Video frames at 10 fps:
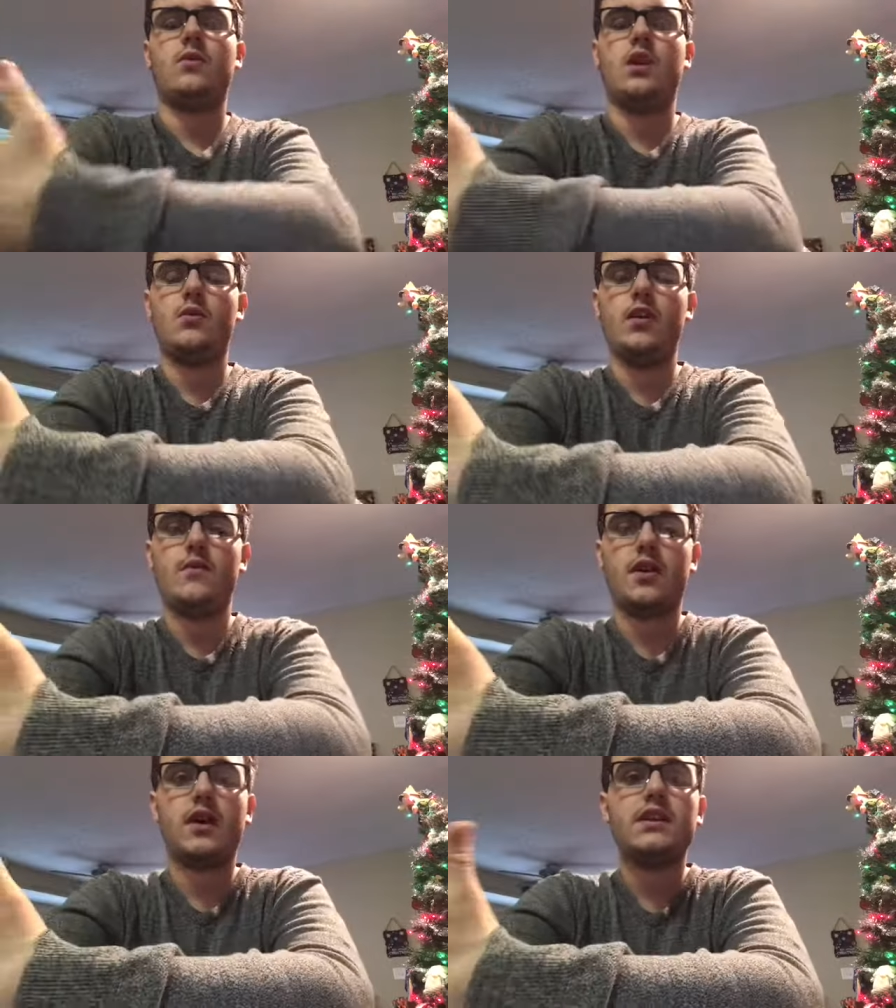And we
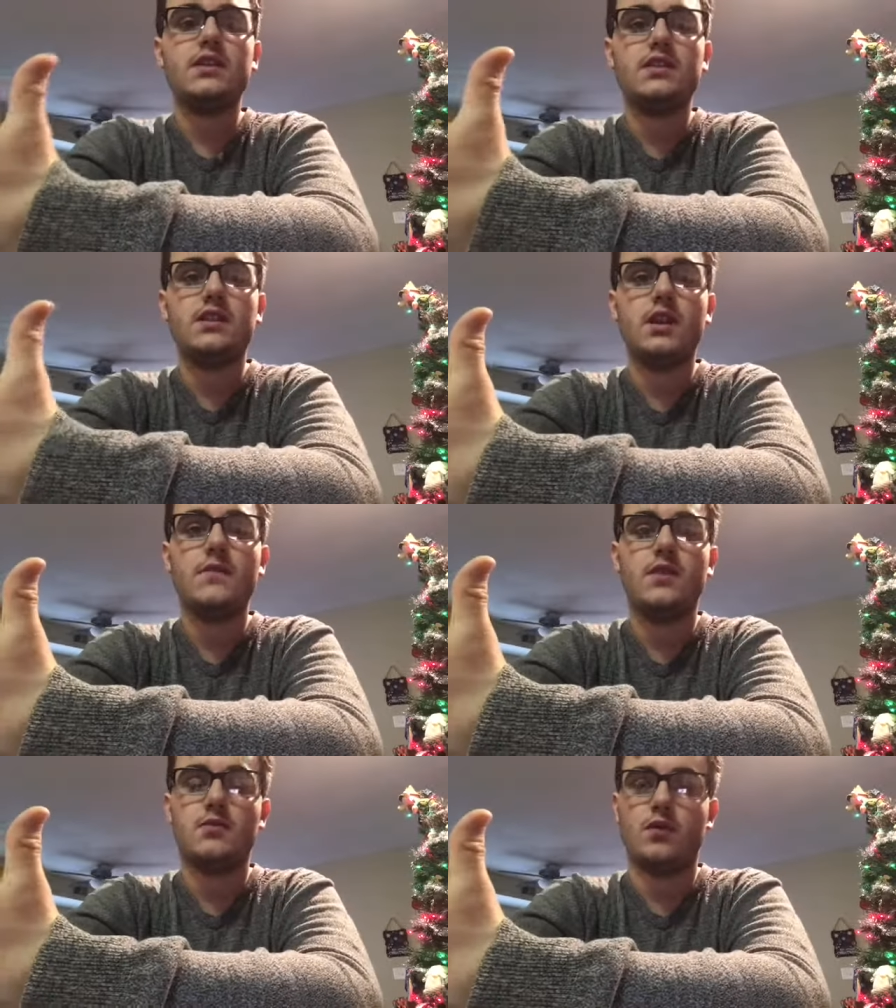even got
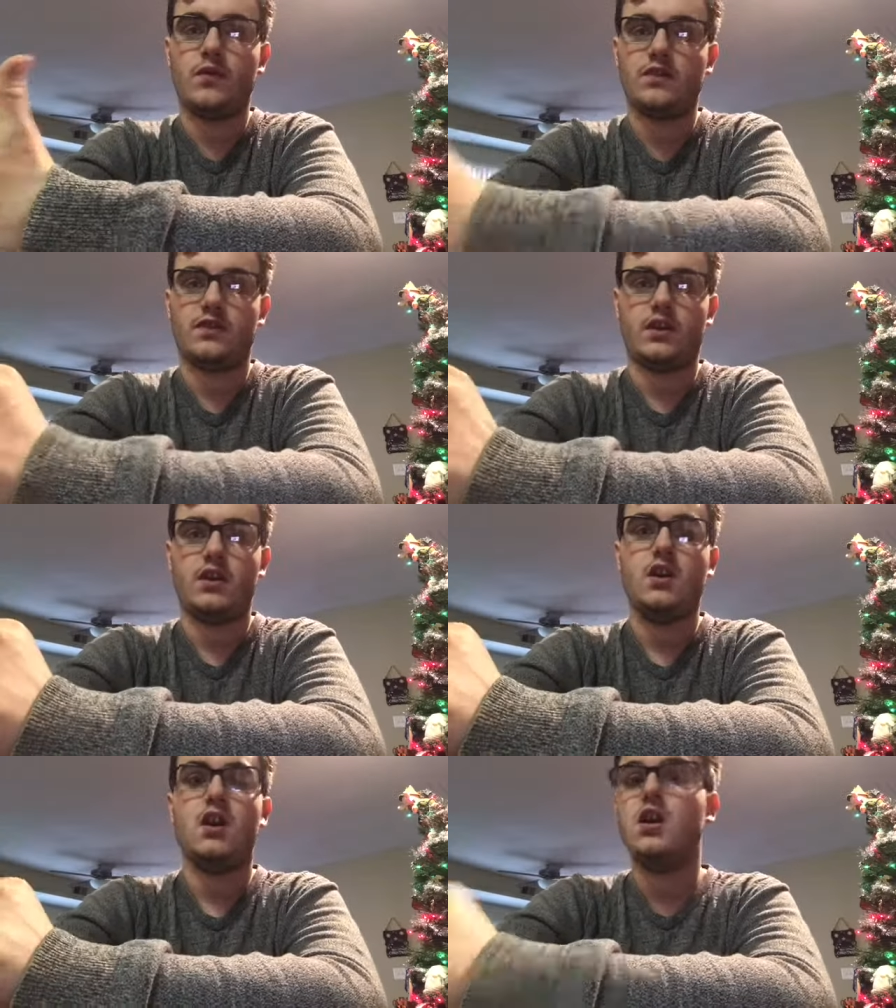TV movies like
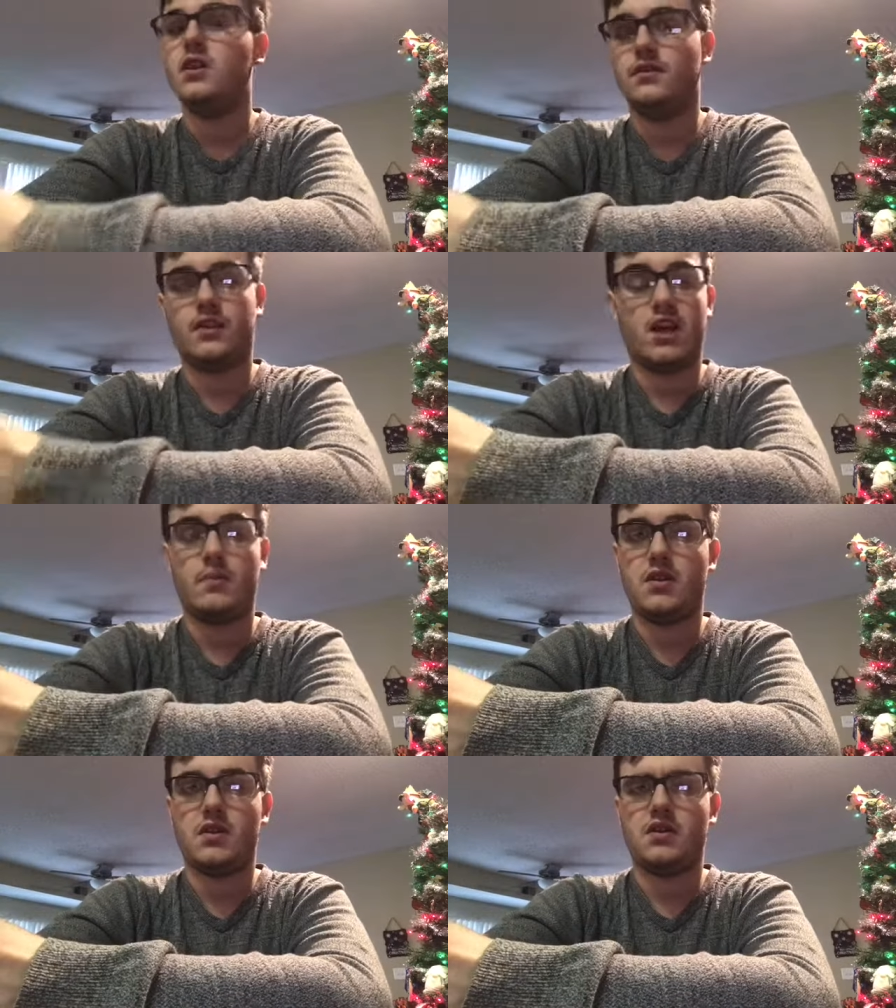
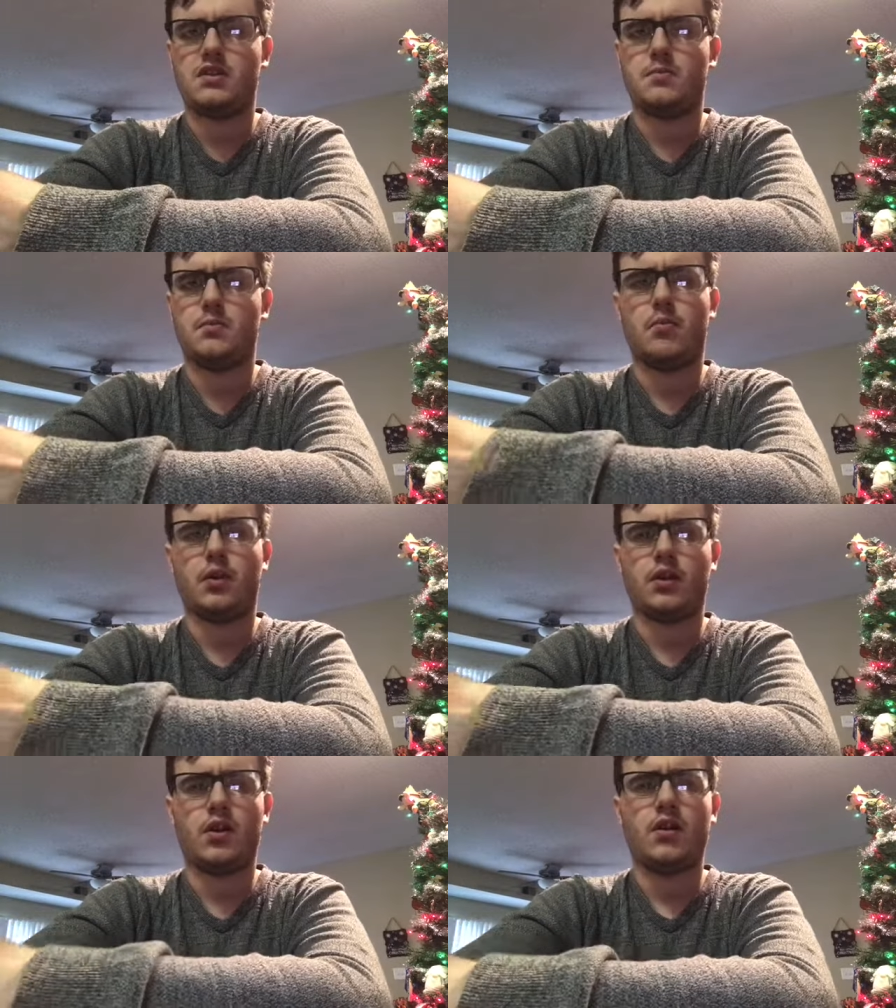Zombies,
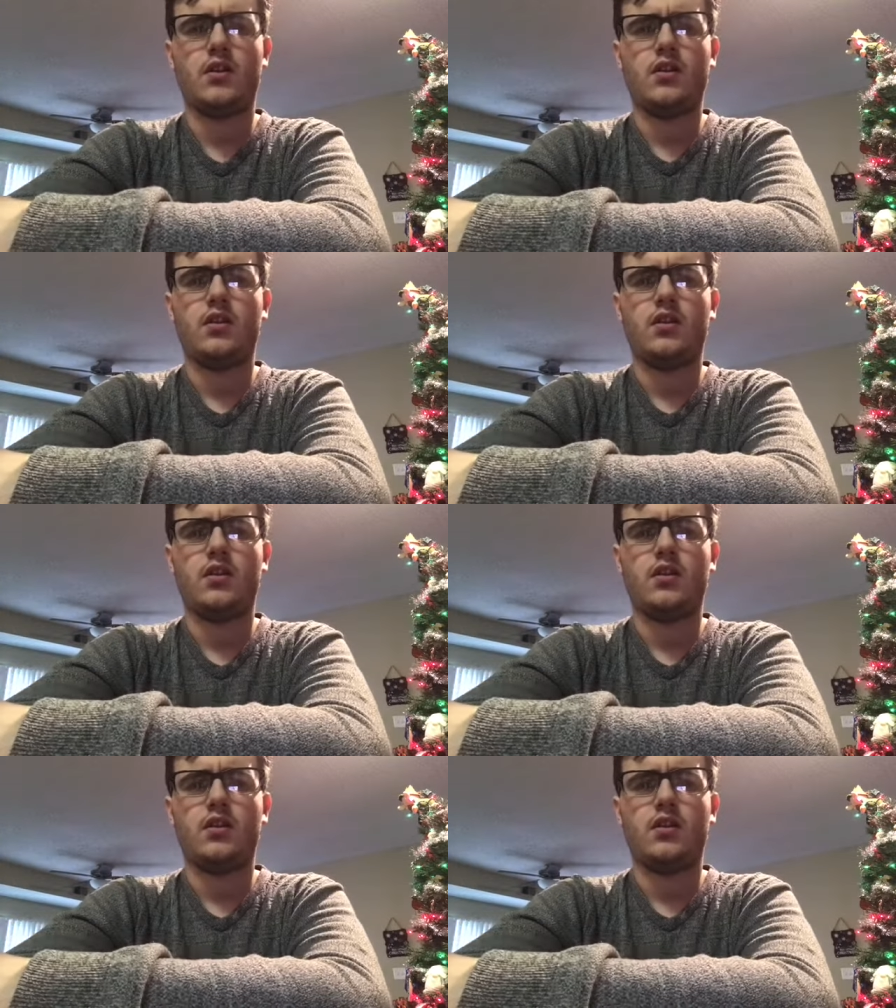Blurt,